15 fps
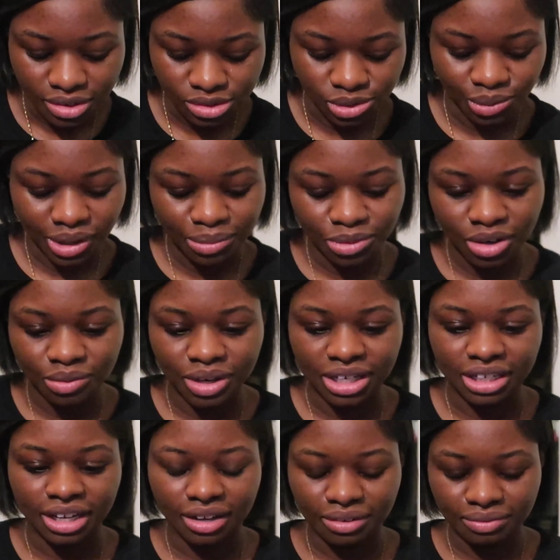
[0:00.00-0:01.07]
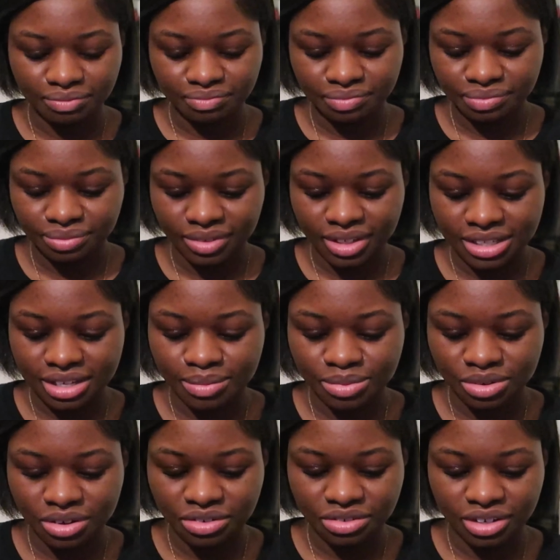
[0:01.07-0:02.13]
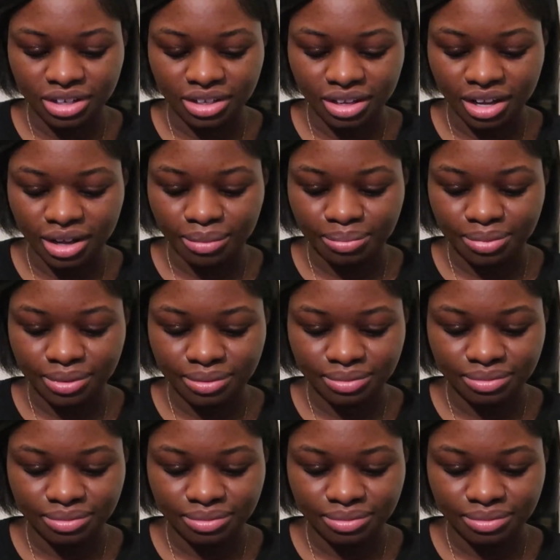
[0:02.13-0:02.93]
So what I'm doing right now is I'm searching up